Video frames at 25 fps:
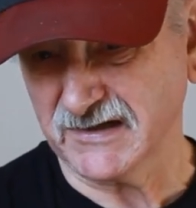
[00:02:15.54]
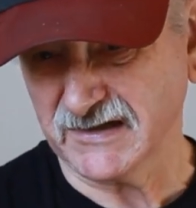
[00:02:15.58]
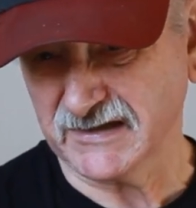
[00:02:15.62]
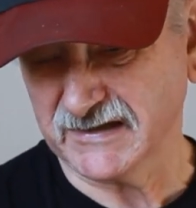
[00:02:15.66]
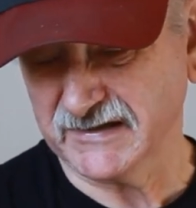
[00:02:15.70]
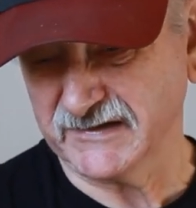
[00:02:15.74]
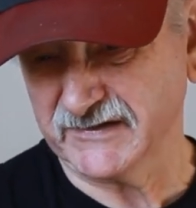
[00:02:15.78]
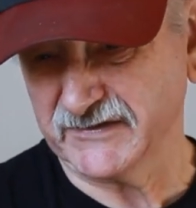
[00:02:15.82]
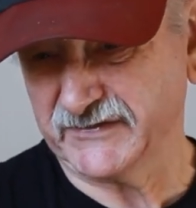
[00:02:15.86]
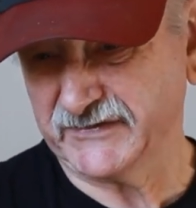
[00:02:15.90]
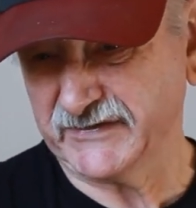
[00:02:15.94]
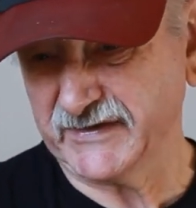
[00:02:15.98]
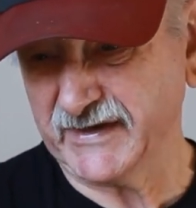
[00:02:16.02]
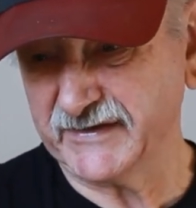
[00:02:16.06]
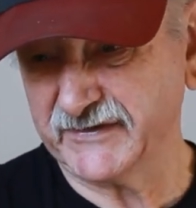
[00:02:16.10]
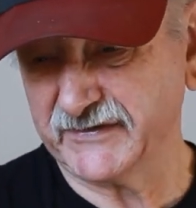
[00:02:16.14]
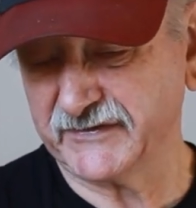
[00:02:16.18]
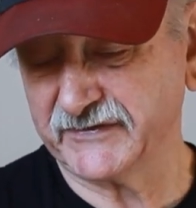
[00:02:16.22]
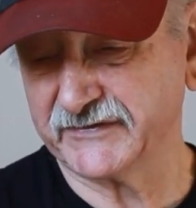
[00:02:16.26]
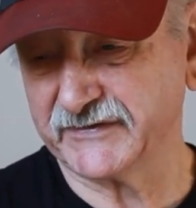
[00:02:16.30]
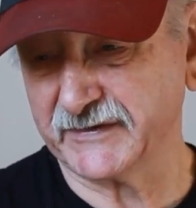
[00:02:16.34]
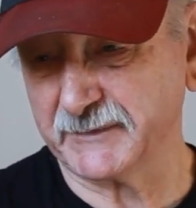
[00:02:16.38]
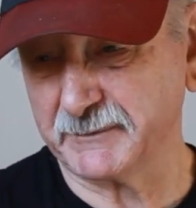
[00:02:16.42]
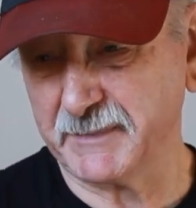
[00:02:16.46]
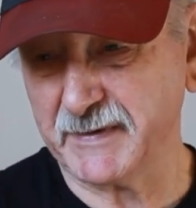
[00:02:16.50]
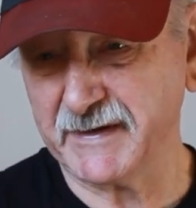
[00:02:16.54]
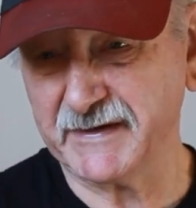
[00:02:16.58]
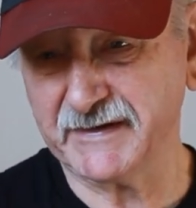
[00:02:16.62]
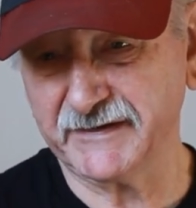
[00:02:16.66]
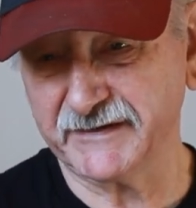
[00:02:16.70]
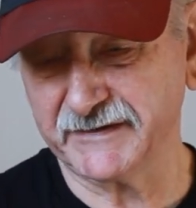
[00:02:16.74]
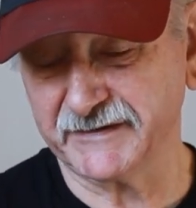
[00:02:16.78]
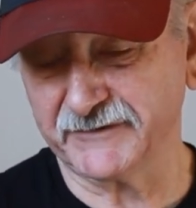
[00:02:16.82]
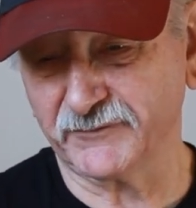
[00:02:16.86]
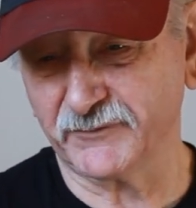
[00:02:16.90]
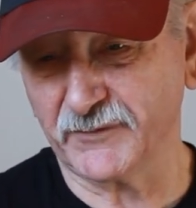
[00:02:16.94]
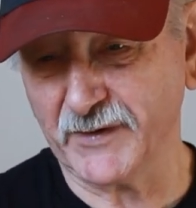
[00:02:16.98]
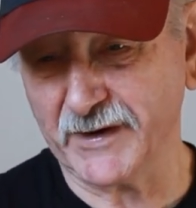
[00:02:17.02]
consensus
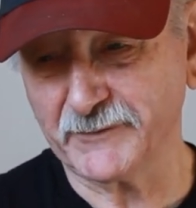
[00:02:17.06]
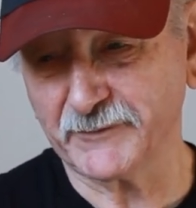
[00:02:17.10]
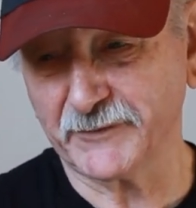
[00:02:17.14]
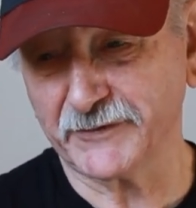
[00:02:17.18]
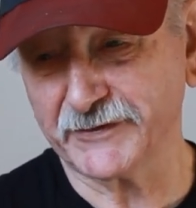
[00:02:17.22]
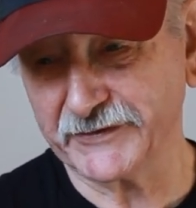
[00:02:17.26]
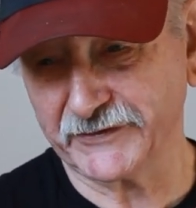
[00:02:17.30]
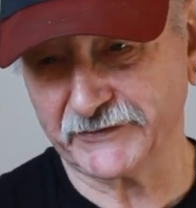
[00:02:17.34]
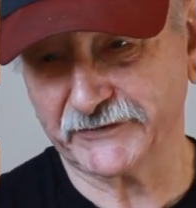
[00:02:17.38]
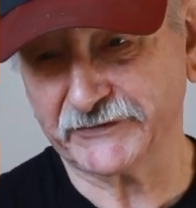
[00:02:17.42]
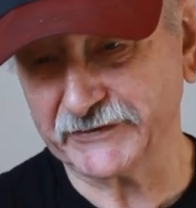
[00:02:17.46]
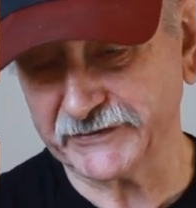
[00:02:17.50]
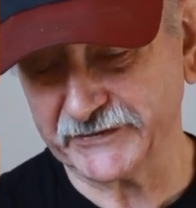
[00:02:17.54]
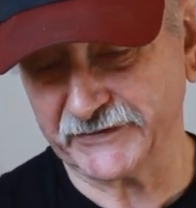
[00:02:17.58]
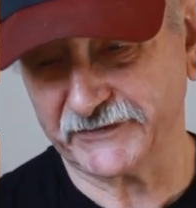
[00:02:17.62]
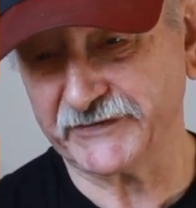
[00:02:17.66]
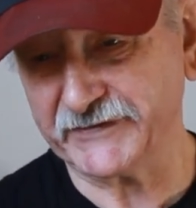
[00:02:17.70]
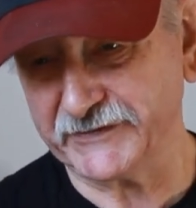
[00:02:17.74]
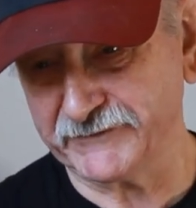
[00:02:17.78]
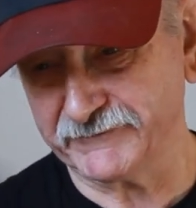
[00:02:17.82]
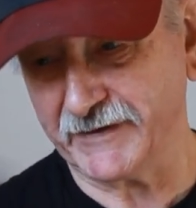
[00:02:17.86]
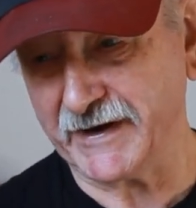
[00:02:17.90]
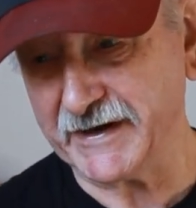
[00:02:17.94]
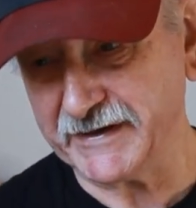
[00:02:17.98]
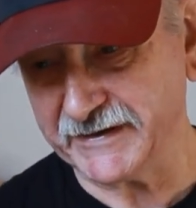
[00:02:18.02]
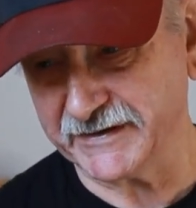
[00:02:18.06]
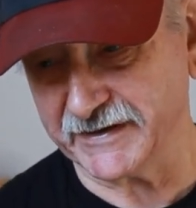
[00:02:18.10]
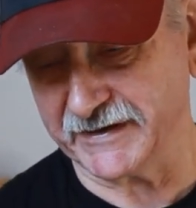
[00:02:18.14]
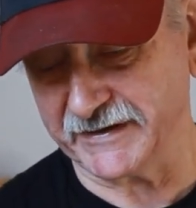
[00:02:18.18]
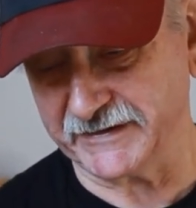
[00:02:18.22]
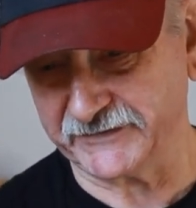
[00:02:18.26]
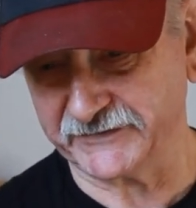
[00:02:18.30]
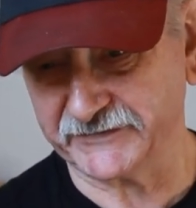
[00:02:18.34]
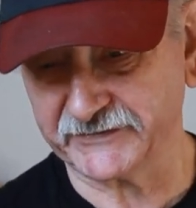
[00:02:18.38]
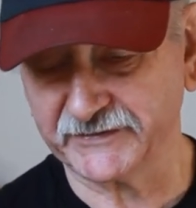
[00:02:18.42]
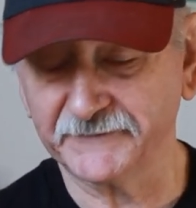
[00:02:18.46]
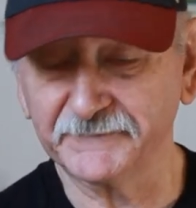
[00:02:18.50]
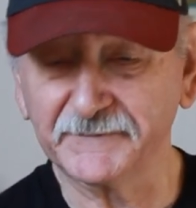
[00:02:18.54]
opinion of when we're gonna start to see rate
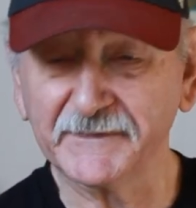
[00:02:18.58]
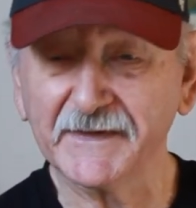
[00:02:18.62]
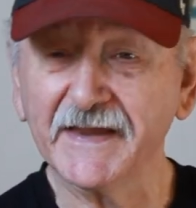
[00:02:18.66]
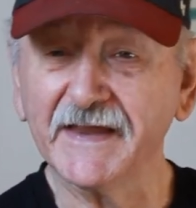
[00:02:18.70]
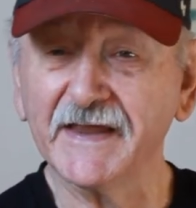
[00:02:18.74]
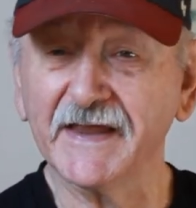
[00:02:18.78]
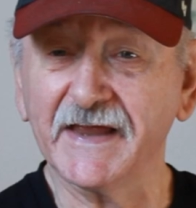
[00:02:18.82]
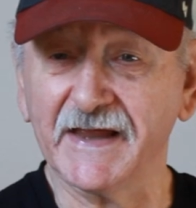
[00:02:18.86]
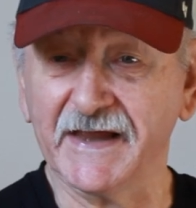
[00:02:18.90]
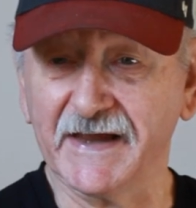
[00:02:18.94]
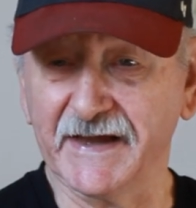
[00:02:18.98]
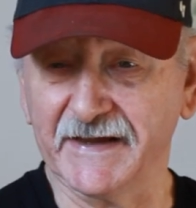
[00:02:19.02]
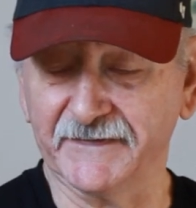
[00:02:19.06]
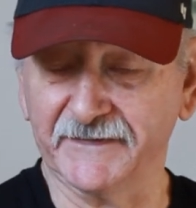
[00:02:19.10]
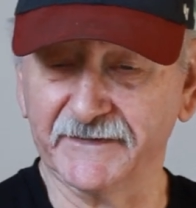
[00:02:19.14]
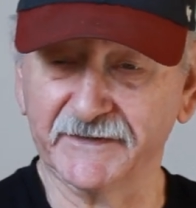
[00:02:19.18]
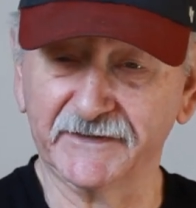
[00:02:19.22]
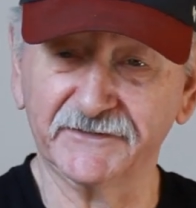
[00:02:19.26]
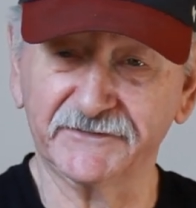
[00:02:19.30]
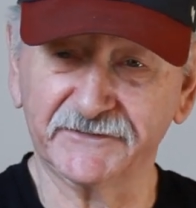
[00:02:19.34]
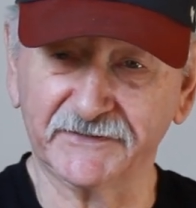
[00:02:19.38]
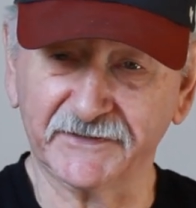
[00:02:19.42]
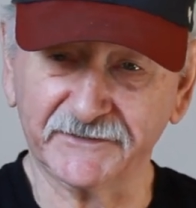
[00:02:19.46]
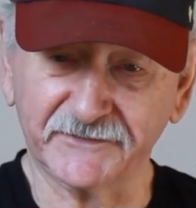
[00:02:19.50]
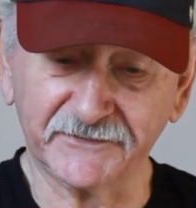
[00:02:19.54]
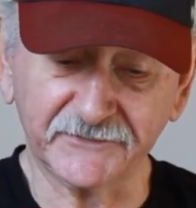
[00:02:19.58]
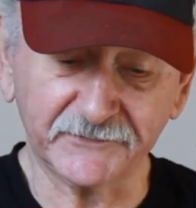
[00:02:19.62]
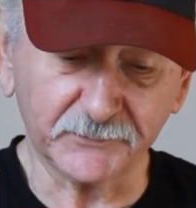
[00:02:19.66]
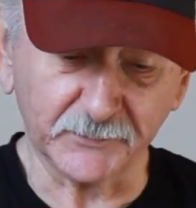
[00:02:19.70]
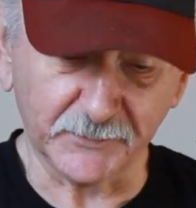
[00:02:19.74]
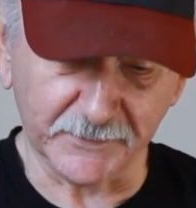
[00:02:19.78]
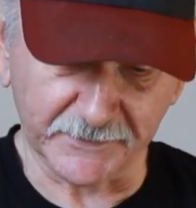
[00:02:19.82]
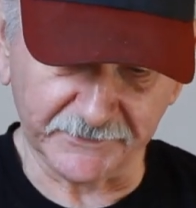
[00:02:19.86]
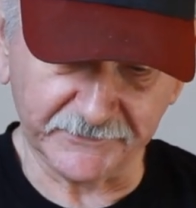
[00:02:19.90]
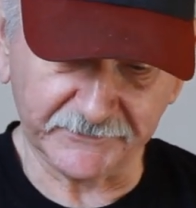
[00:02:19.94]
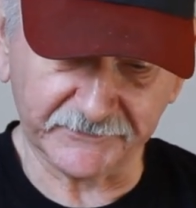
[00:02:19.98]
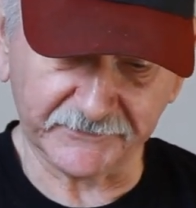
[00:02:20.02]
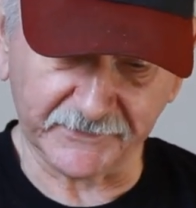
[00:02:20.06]
cuts. And the consensus
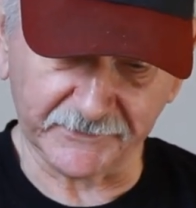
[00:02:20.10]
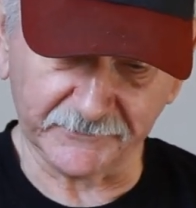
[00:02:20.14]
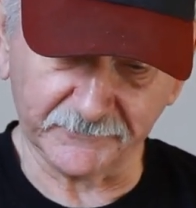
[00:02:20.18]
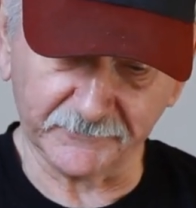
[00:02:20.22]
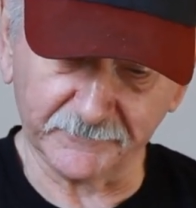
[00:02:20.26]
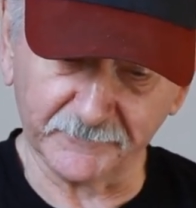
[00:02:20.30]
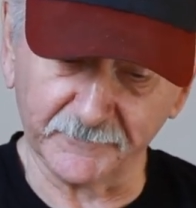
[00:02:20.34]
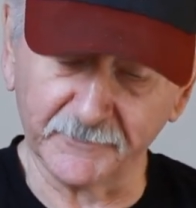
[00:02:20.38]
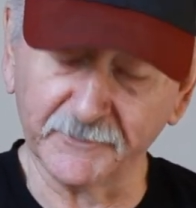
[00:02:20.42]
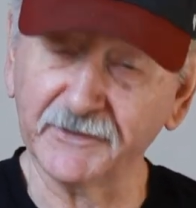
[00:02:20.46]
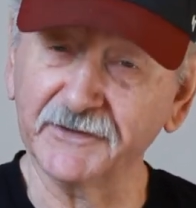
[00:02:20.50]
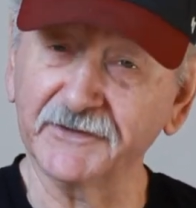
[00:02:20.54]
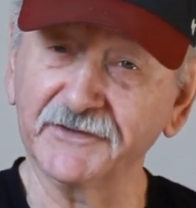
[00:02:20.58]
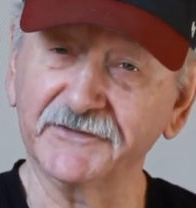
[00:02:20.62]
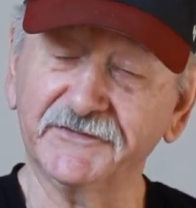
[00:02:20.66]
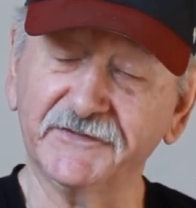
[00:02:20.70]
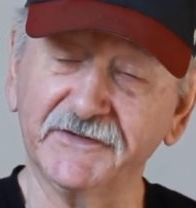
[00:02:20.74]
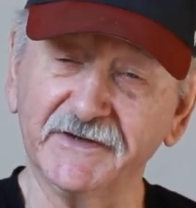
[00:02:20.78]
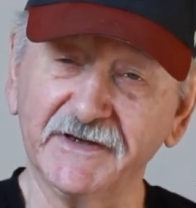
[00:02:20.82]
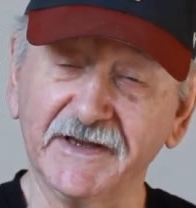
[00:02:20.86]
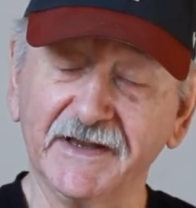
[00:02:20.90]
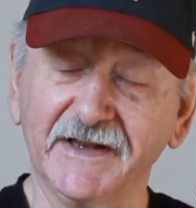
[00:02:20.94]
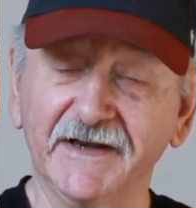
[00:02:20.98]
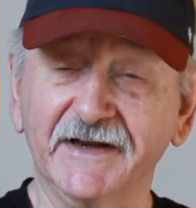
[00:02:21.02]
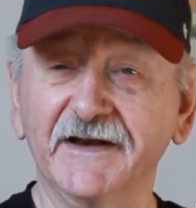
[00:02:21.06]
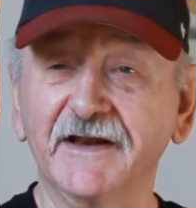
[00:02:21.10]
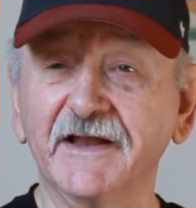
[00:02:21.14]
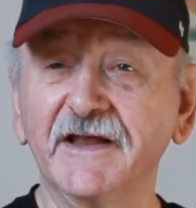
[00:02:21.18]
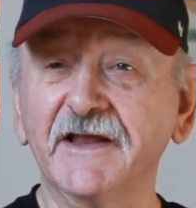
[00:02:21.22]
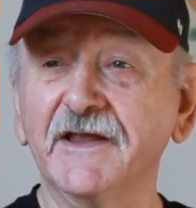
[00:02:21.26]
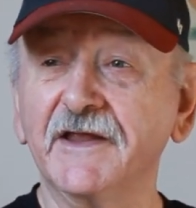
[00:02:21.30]
was that we're gonna see it.